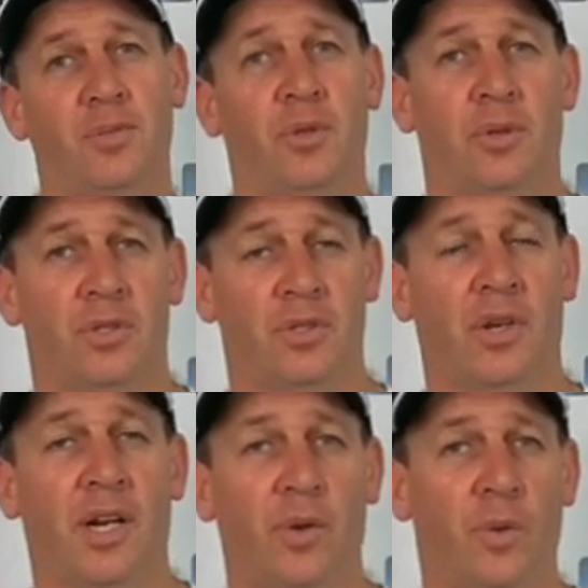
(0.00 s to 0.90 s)
to
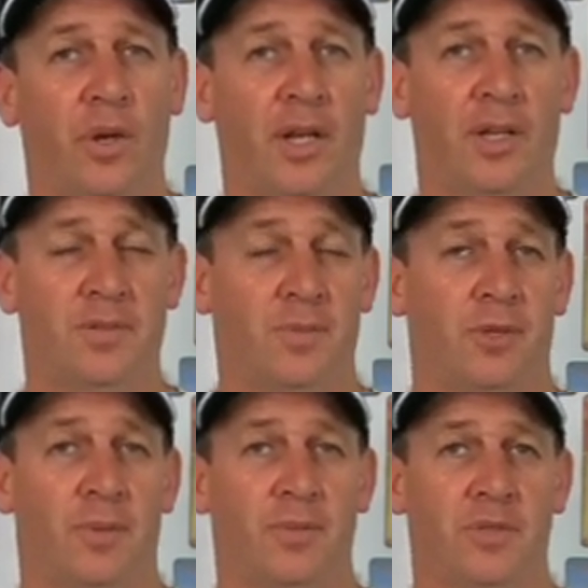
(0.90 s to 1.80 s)
Australia,
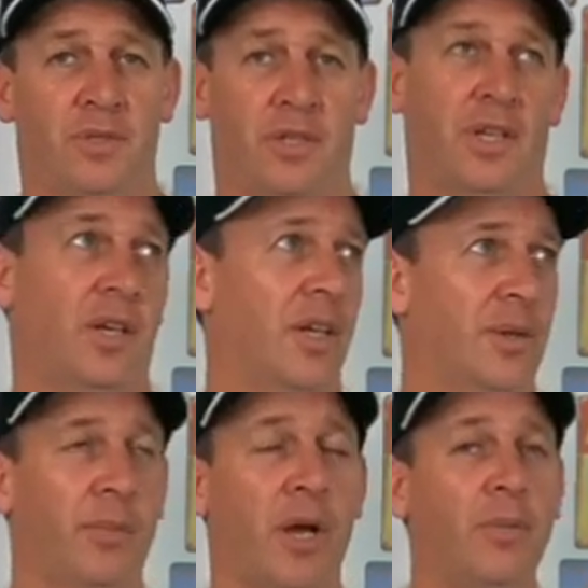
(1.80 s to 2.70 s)
sometimes like
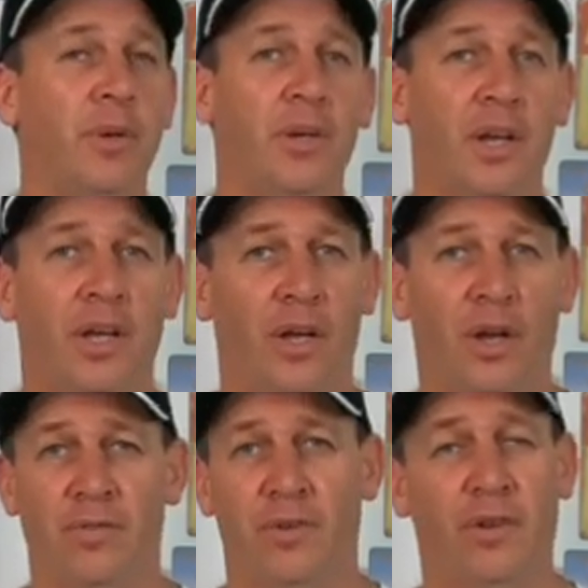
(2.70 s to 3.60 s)
Melbourne,
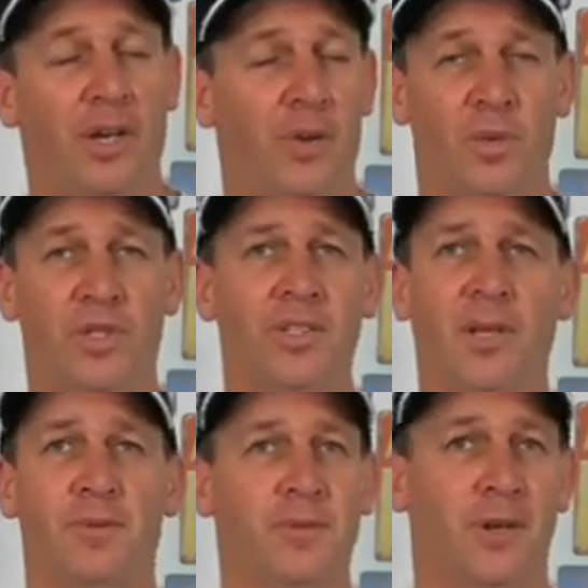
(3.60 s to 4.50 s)
overnight, which is
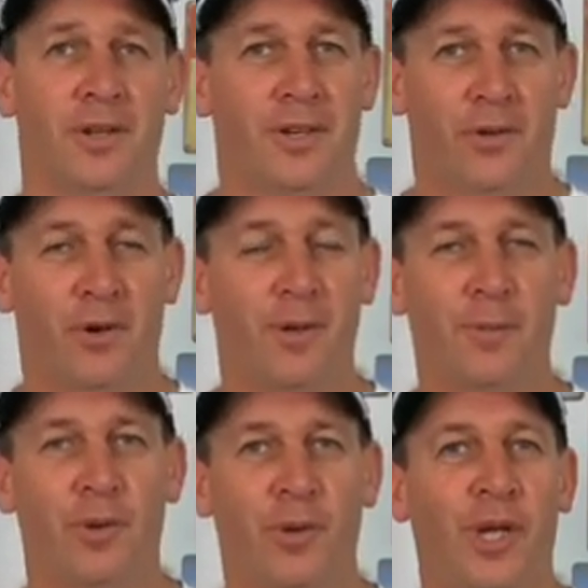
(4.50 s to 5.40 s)
absolutely
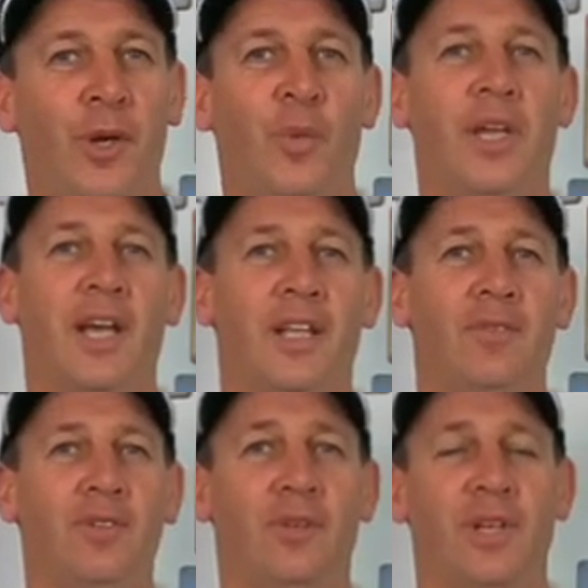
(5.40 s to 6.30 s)
incredible. We can't
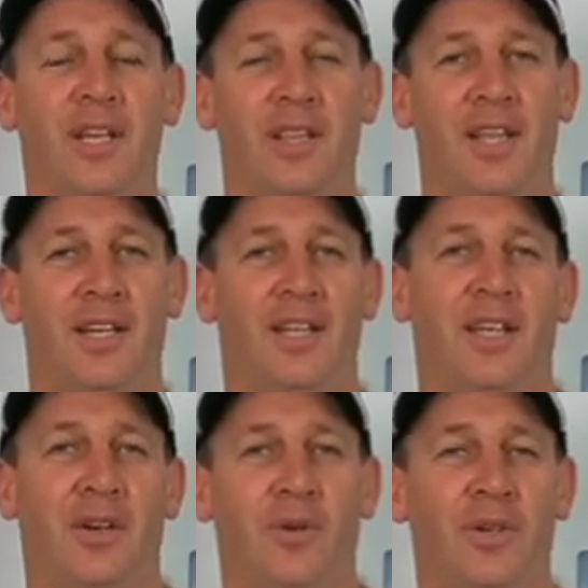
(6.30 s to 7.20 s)
even do that
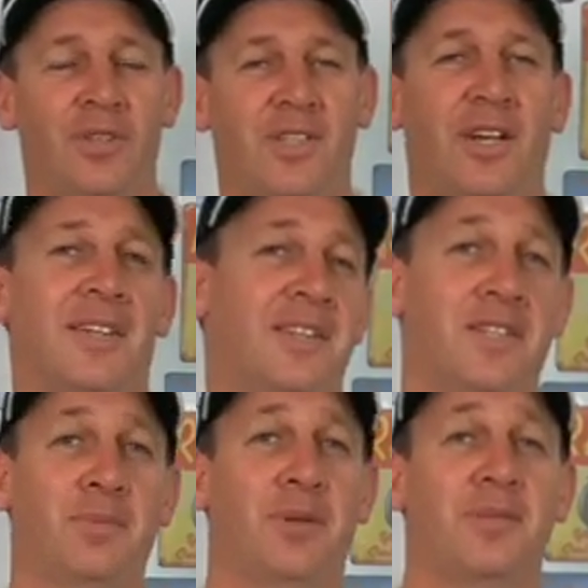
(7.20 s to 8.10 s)
here in New Zealand, and
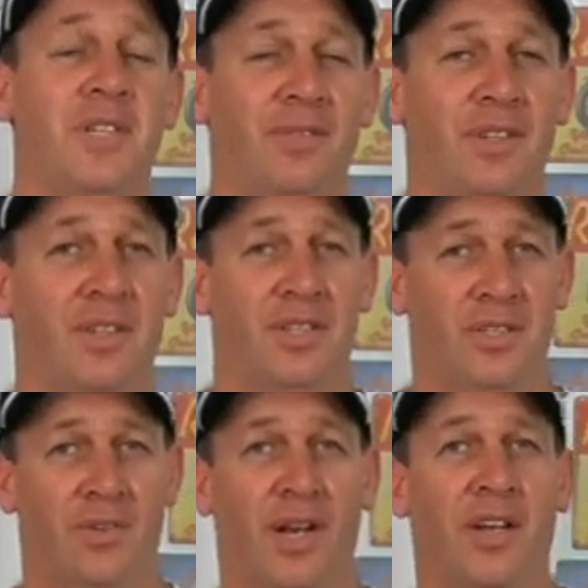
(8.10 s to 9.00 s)
sometimes even in
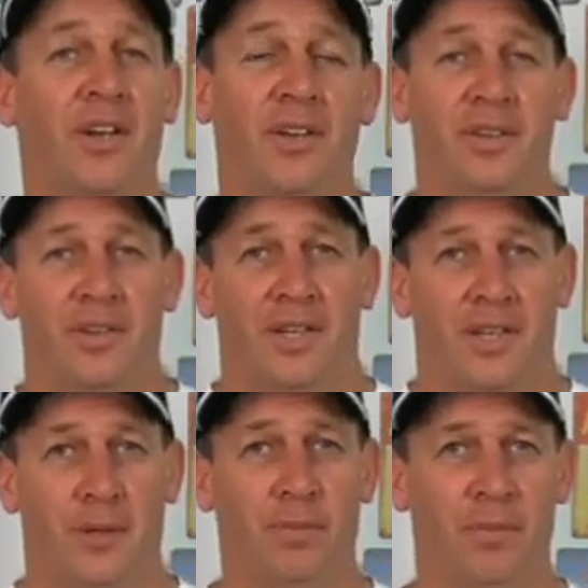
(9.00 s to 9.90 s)
Australia. I
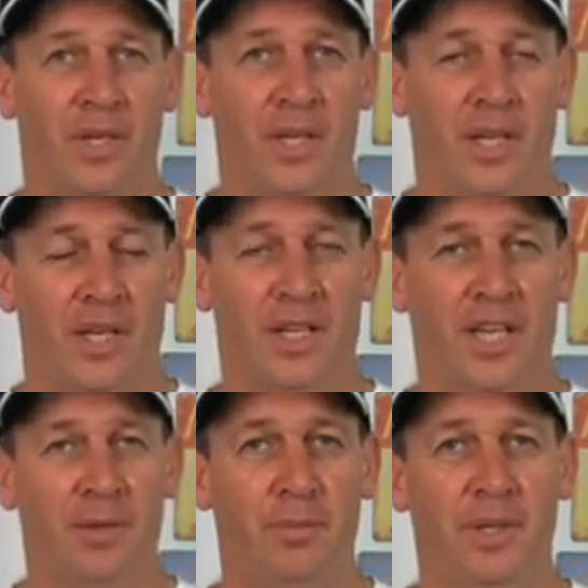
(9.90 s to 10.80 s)
know it
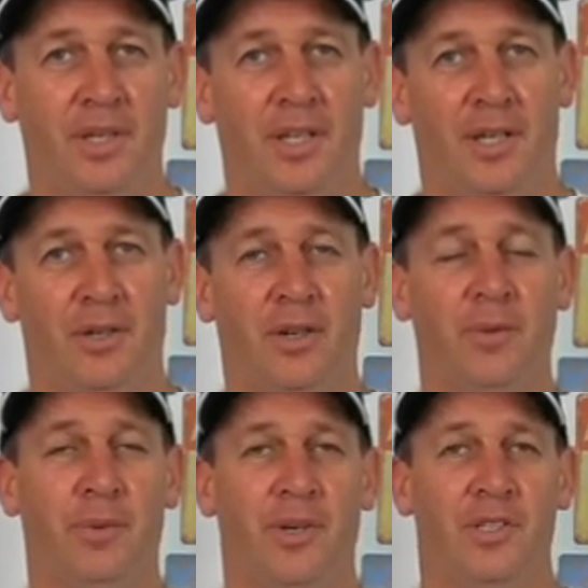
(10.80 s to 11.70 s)
can be a
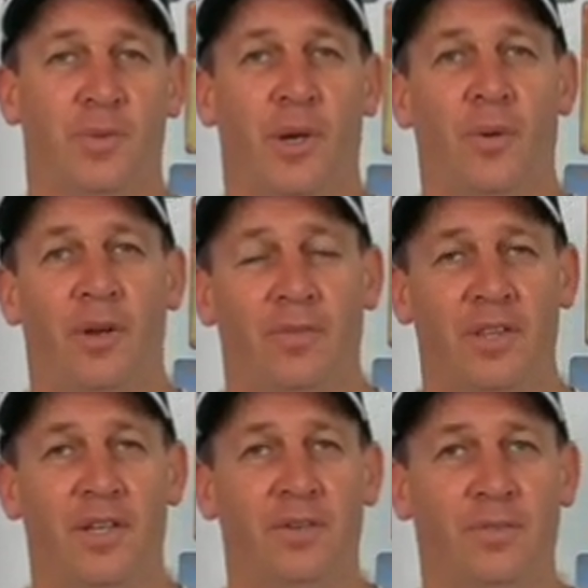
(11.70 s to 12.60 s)
nightmare as well over
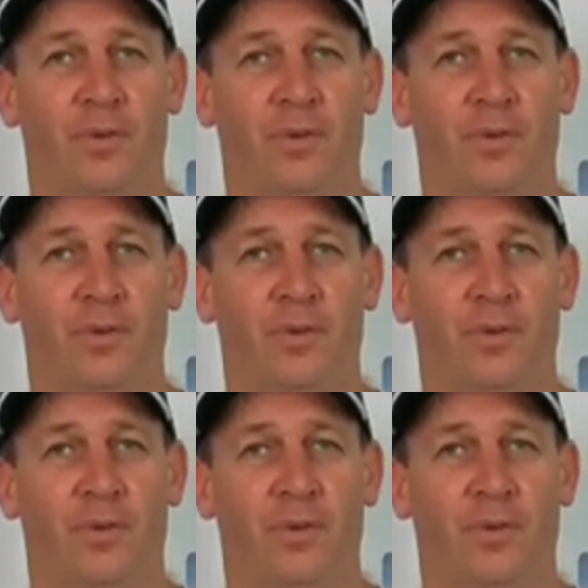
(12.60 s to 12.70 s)
there